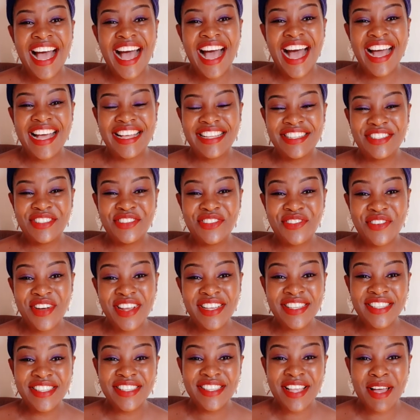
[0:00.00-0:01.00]
And
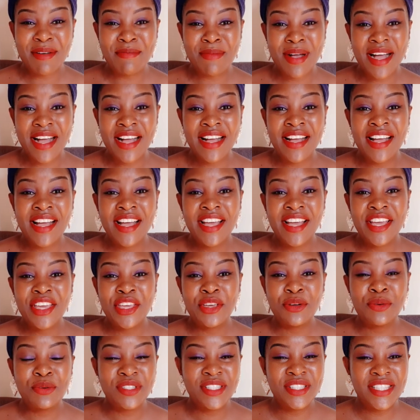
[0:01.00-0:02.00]
during summer,
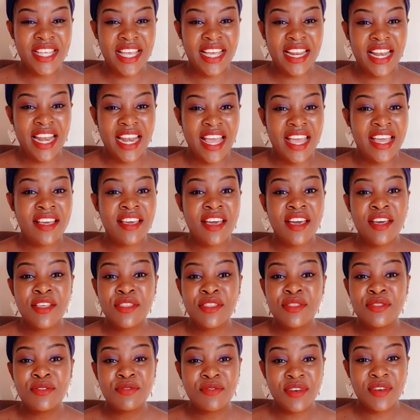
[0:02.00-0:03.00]
he could take
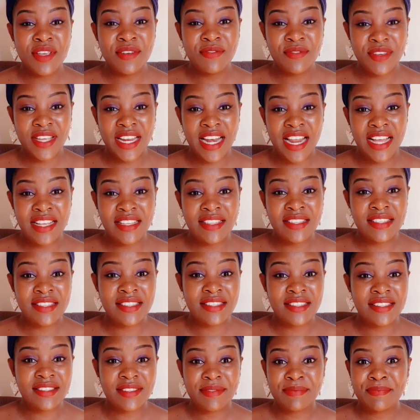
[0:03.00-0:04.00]
like three
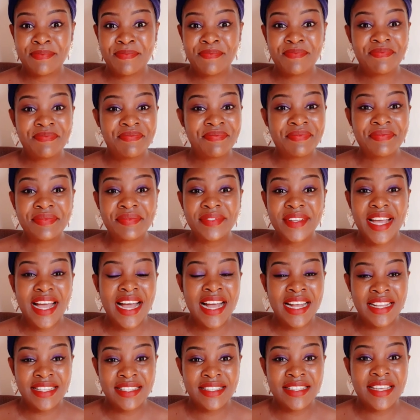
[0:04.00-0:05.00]
villas
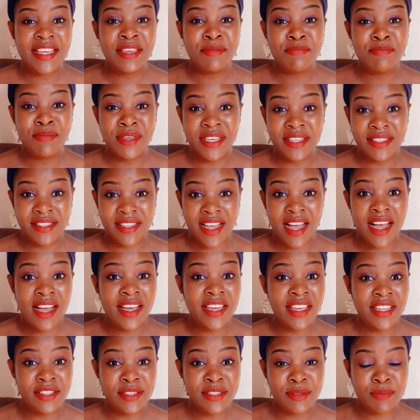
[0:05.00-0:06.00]
at
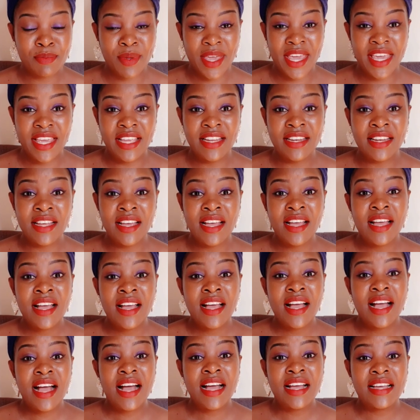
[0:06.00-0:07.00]
Ibiza in Spain
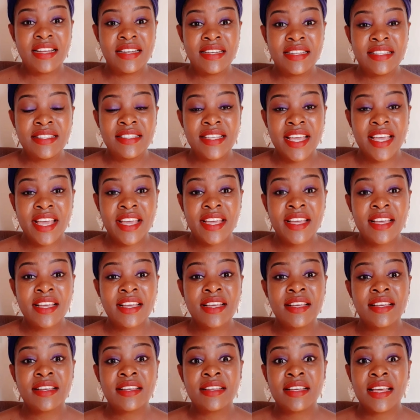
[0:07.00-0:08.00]
and take
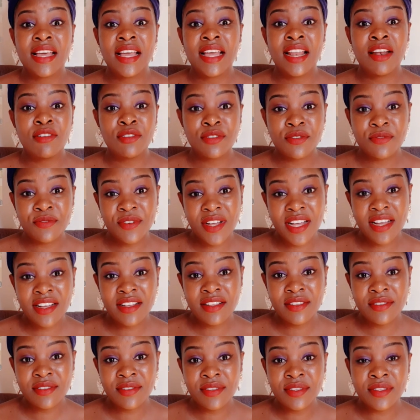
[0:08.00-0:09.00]
a lot of
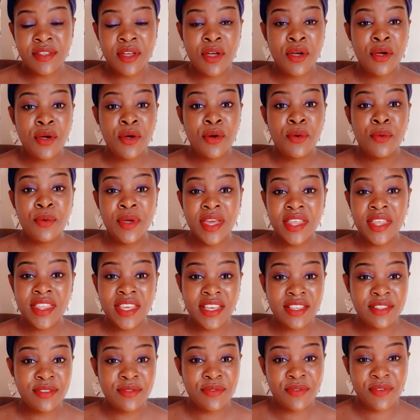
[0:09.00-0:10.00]
girls with
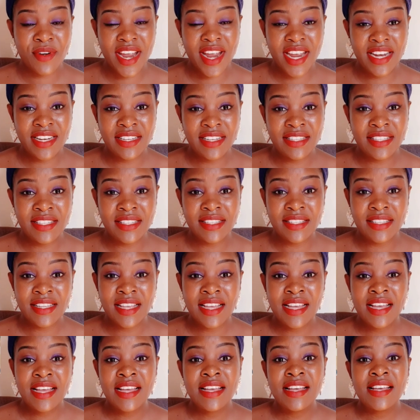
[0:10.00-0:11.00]
his friends
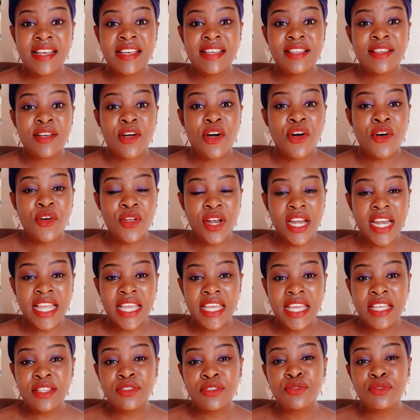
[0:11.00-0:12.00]

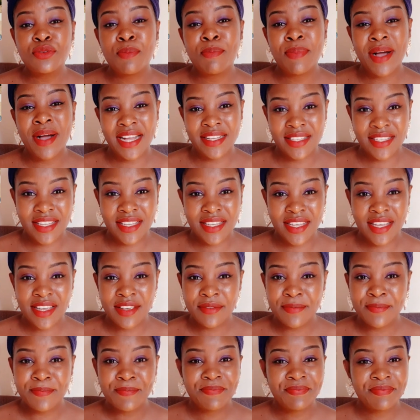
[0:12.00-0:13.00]
only to
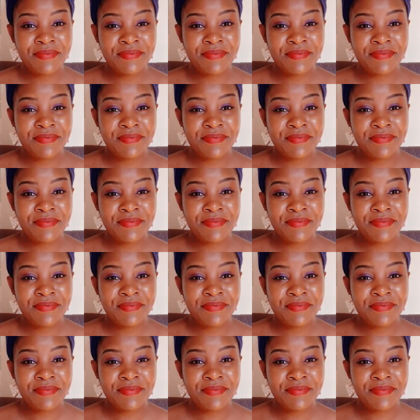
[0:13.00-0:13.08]
party,